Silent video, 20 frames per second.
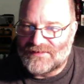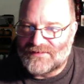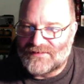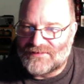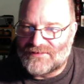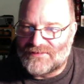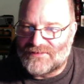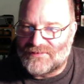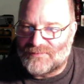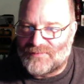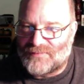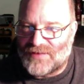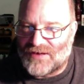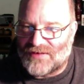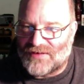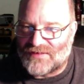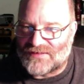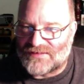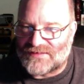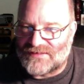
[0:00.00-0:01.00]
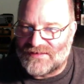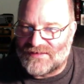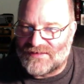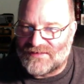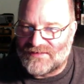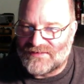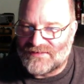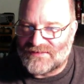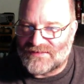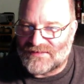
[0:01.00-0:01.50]
cool pair of
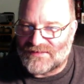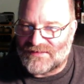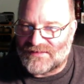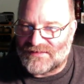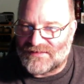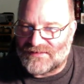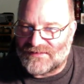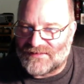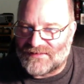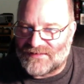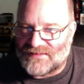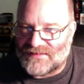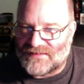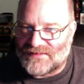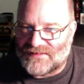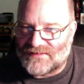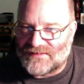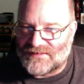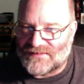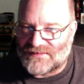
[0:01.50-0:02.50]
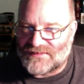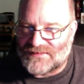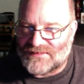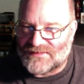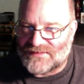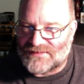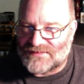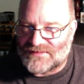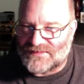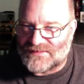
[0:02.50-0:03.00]
sneers. And
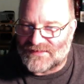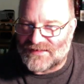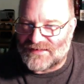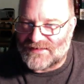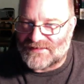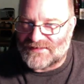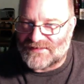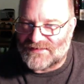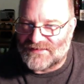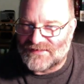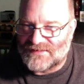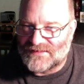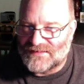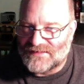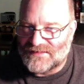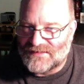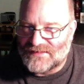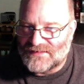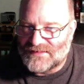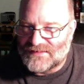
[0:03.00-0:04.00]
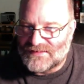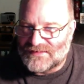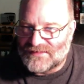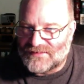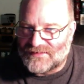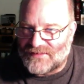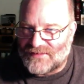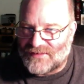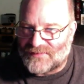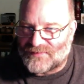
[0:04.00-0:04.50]
Sneerson says,
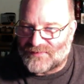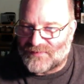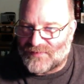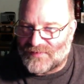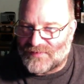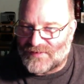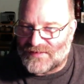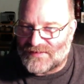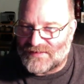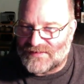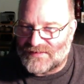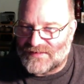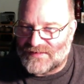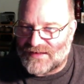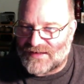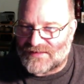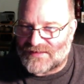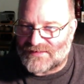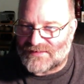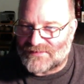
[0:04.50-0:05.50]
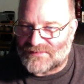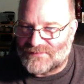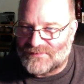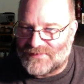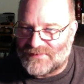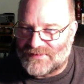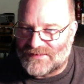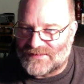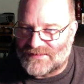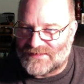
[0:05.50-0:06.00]
lot 40 cast
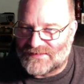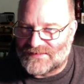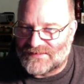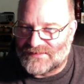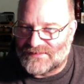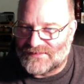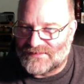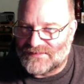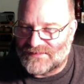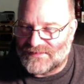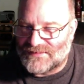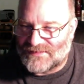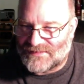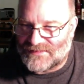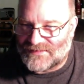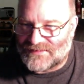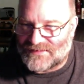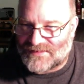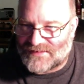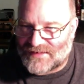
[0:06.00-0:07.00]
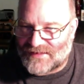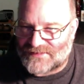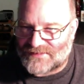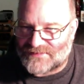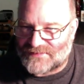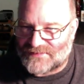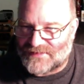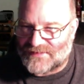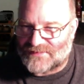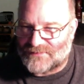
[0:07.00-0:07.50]

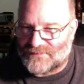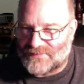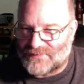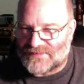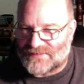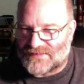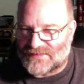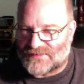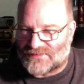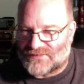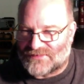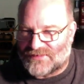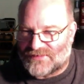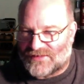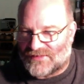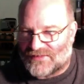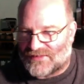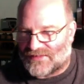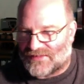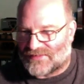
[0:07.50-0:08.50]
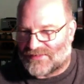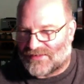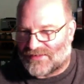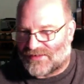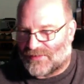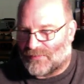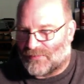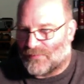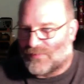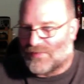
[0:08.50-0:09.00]
strength wins the shootout. I thought
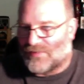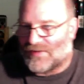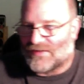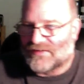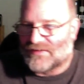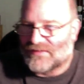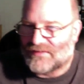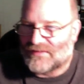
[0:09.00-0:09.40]
it would.